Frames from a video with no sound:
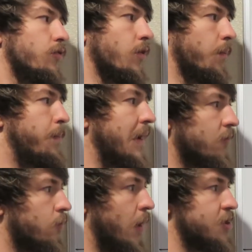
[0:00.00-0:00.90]
So the
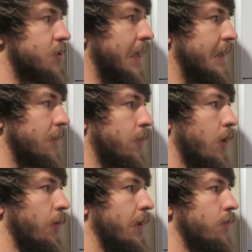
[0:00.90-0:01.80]
biggest question I get
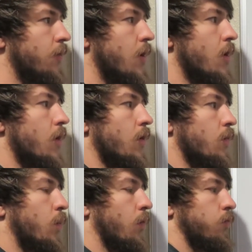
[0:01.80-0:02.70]
though is,
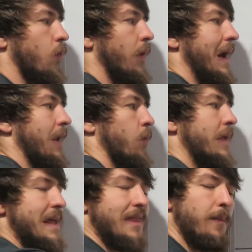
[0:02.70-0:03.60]
well, Roy, I don't
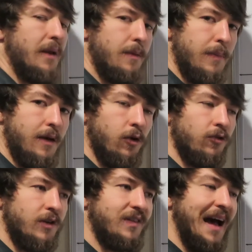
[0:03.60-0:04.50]
want to eat that many
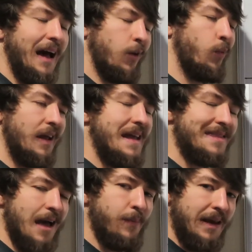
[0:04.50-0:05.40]
meals because I don't want to
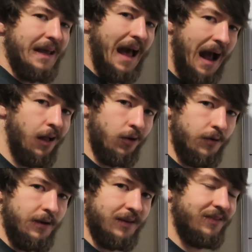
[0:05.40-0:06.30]
eat that many
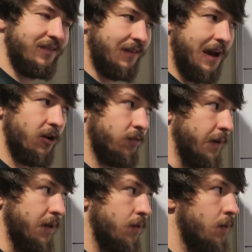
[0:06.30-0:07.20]
calories. That scares
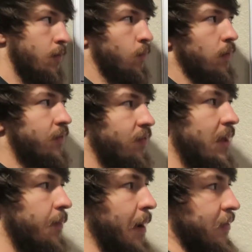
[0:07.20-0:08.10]
me. Well, let's
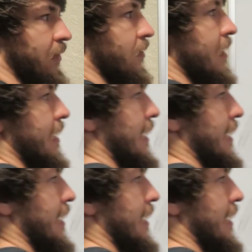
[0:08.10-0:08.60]
think about this.